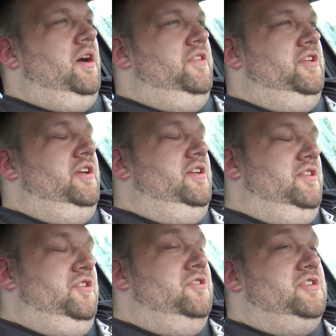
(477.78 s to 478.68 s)
The
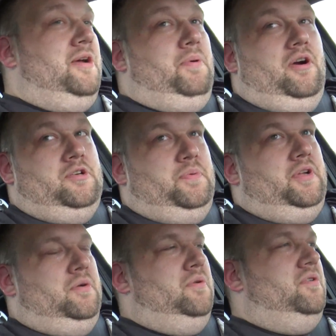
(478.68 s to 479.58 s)
new Type R is
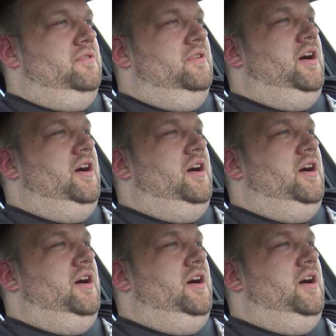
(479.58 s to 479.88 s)
pretty cool.